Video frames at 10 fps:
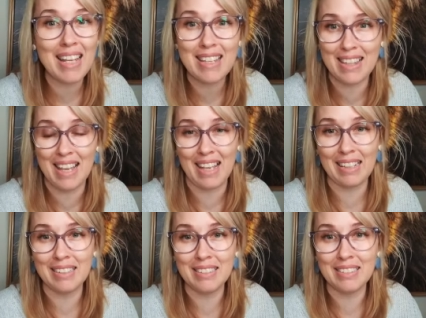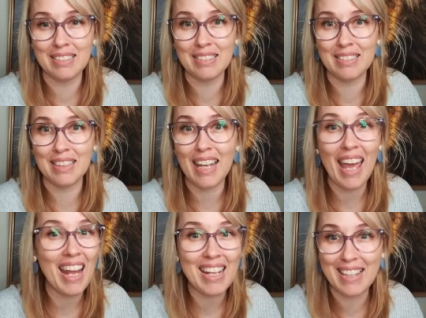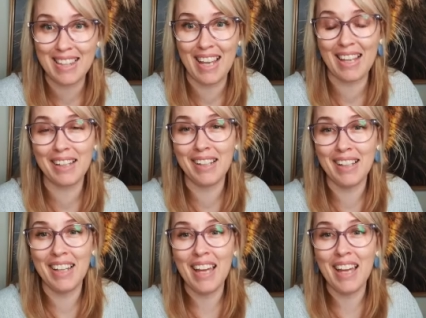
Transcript: anything, like anything.